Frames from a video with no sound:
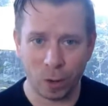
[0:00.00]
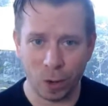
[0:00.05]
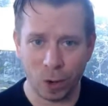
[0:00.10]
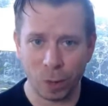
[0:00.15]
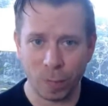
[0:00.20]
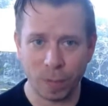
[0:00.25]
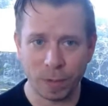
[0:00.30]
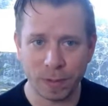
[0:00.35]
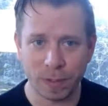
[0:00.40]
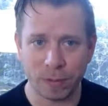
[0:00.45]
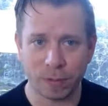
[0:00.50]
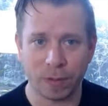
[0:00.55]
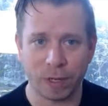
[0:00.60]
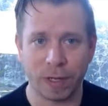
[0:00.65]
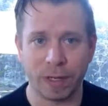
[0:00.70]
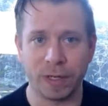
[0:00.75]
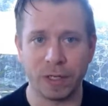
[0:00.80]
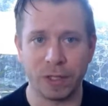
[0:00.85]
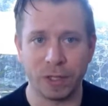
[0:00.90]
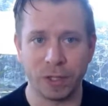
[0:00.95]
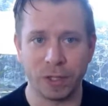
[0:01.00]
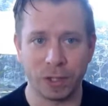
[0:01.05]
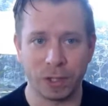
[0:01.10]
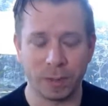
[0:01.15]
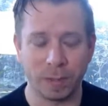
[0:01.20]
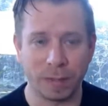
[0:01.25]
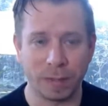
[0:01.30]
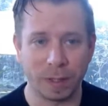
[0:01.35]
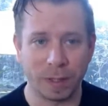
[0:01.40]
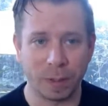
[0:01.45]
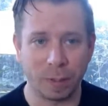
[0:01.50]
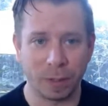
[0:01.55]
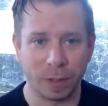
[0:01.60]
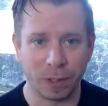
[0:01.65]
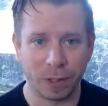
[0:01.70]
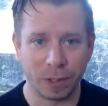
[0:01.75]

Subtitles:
opposite relationships in the body.